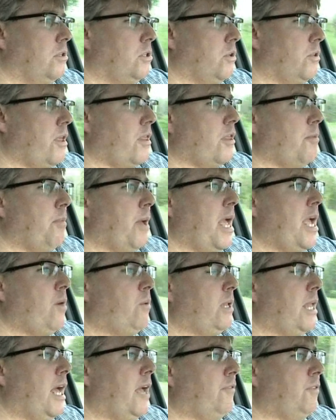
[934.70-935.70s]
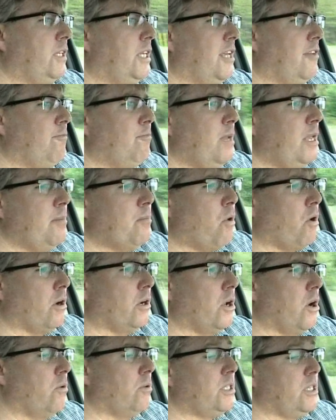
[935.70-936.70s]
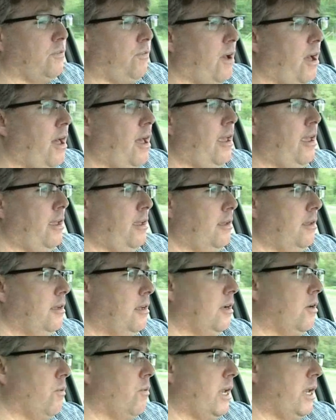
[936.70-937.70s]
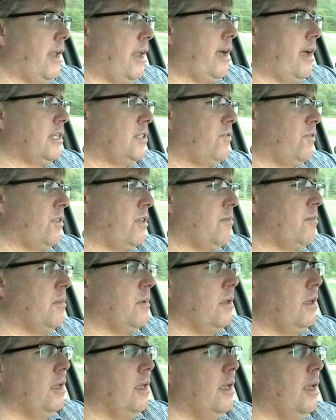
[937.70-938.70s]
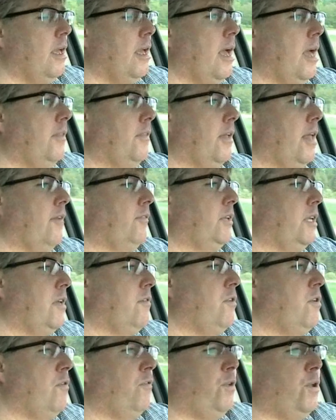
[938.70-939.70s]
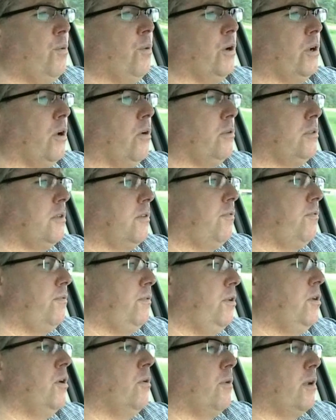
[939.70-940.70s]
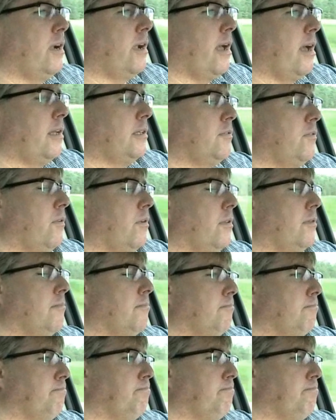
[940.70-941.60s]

so that the bank will have to give me more notes if I go in and ask for them, and they'll have to give you fewer notes if you go in and ask for them.